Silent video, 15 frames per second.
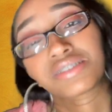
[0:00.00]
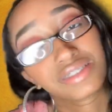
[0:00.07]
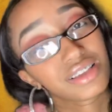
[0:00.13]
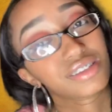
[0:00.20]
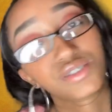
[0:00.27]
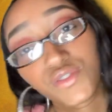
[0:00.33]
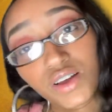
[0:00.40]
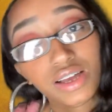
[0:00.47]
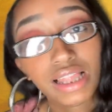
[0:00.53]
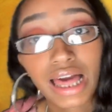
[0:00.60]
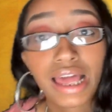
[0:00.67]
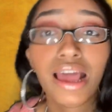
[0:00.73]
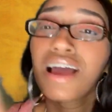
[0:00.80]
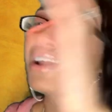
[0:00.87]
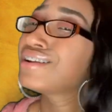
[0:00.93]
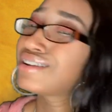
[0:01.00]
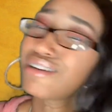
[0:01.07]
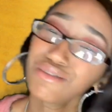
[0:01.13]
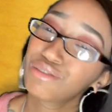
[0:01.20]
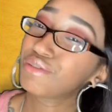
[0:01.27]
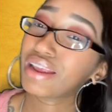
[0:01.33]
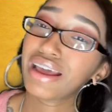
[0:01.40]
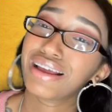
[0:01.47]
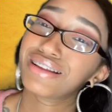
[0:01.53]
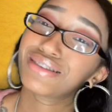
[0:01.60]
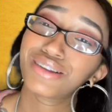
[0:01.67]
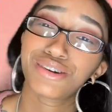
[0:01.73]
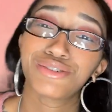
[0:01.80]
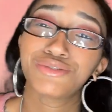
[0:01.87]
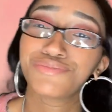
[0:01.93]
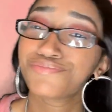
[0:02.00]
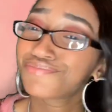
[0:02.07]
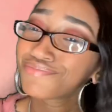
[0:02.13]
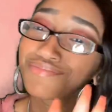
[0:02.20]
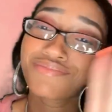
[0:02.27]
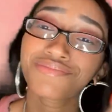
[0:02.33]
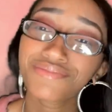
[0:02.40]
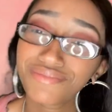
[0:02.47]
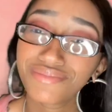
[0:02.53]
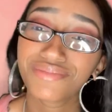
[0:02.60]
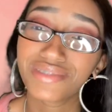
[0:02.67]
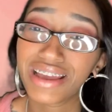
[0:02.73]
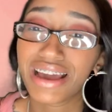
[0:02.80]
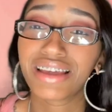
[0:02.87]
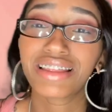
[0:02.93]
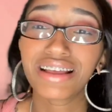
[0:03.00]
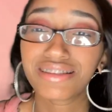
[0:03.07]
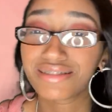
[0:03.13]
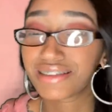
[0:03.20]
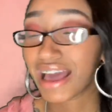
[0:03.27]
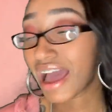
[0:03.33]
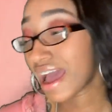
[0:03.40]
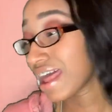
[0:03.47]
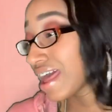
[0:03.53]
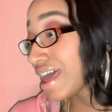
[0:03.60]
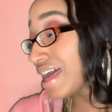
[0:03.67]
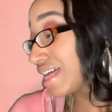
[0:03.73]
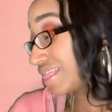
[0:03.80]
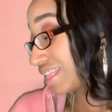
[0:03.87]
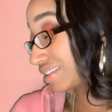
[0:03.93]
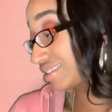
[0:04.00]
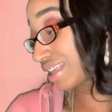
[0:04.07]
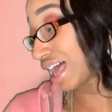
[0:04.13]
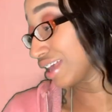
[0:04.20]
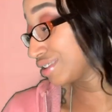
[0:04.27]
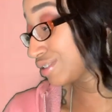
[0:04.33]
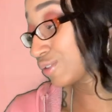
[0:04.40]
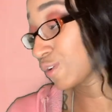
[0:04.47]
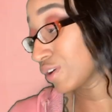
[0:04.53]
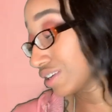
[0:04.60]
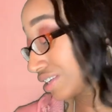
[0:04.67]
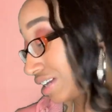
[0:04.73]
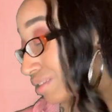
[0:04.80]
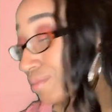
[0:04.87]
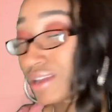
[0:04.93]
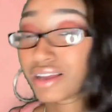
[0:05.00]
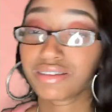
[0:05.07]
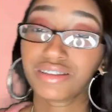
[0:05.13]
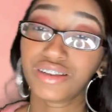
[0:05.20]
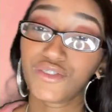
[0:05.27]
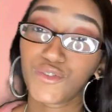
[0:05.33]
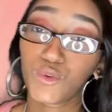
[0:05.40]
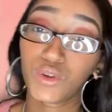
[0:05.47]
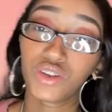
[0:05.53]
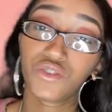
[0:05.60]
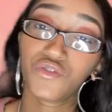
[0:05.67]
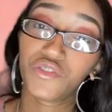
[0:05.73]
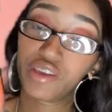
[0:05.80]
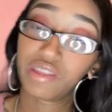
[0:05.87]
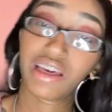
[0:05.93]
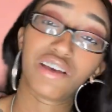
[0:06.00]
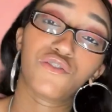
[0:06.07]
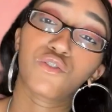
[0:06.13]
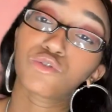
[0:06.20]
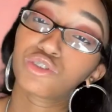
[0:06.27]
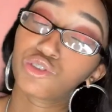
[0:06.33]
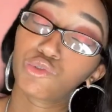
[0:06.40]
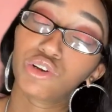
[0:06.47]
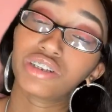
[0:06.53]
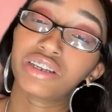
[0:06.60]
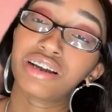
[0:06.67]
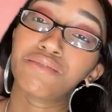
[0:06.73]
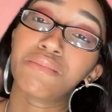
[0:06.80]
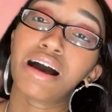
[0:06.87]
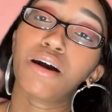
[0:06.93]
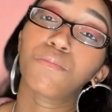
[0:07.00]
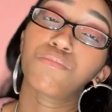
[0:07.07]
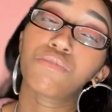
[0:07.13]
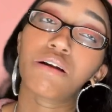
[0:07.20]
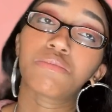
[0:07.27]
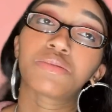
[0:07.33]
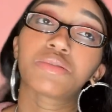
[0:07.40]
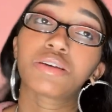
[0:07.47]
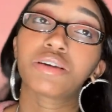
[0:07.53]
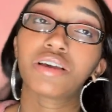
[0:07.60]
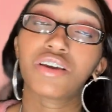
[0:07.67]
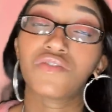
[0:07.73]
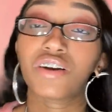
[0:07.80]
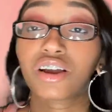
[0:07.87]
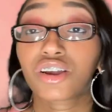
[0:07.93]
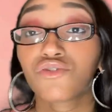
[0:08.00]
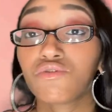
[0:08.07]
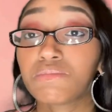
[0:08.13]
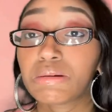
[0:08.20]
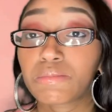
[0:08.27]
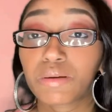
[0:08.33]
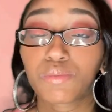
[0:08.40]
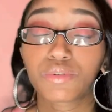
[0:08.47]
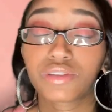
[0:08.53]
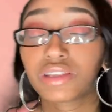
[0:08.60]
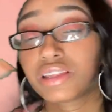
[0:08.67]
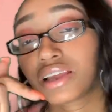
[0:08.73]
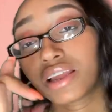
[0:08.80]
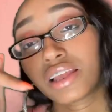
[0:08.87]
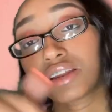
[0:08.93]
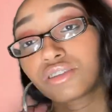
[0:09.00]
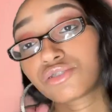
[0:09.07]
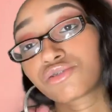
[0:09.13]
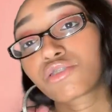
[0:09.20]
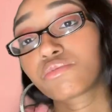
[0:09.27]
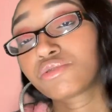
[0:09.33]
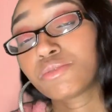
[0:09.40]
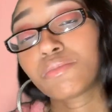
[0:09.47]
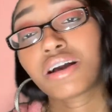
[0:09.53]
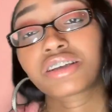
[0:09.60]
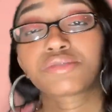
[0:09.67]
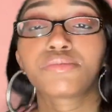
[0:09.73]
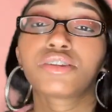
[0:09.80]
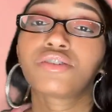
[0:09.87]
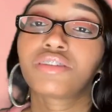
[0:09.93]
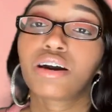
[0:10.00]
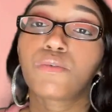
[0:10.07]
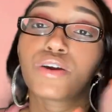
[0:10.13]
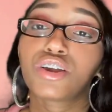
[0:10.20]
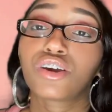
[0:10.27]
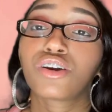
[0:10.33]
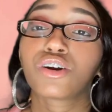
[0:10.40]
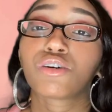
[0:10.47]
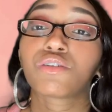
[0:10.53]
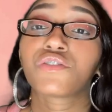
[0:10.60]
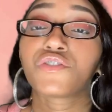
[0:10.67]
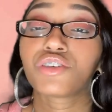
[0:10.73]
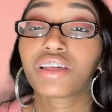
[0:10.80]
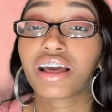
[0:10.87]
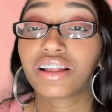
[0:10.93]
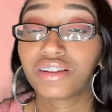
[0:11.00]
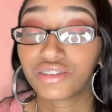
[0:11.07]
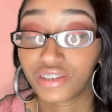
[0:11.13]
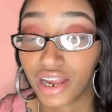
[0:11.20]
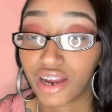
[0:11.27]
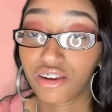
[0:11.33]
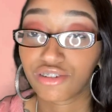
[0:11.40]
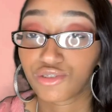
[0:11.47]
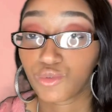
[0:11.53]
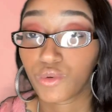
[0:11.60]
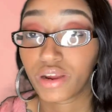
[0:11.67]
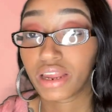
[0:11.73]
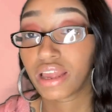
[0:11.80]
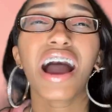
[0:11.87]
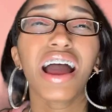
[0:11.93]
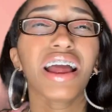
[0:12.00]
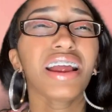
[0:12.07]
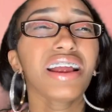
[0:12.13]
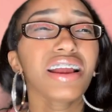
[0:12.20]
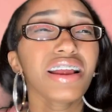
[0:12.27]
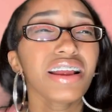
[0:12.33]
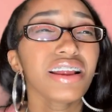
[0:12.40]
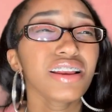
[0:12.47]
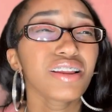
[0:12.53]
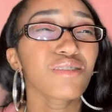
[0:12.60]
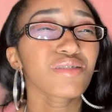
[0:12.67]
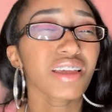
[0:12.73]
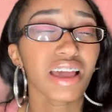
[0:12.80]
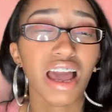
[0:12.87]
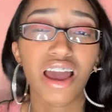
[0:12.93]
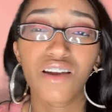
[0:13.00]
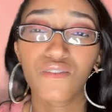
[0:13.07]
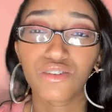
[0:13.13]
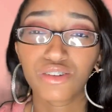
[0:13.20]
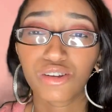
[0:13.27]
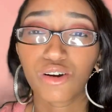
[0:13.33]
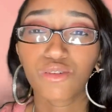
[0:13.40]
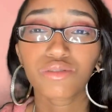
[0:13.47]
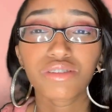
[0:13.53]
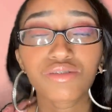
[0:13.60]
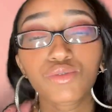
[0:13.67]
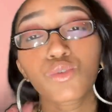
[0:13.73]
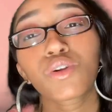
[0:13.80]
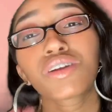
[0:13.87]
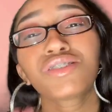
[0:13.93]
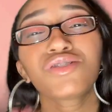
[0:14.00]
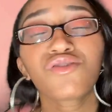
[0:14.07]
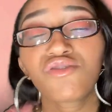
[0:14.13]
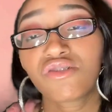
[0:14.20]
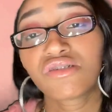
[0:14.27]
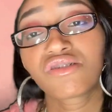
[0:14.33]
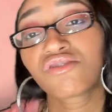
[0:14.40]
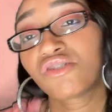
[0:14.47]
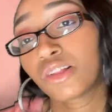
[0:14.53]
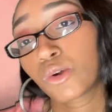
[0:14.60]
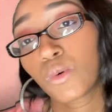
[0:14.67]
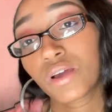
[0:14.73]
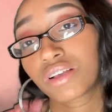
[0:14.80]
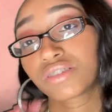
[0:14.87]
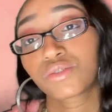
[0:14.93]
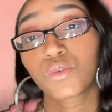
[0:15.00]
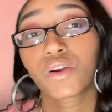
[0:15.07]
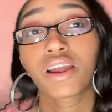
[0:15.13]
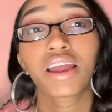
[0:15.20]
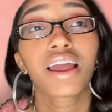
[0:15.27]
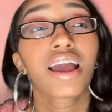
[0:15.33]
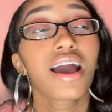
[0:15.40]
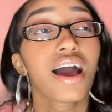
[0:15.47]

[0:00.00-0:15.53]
sick as fuck. Like, don't do that. So, yeah, that's that. A sad story time like i said if you want to view that full story time i'll probably if i can remember put the link in the description box below that way you can go and view that entire story i don't think i ever told this story it's a really really quick story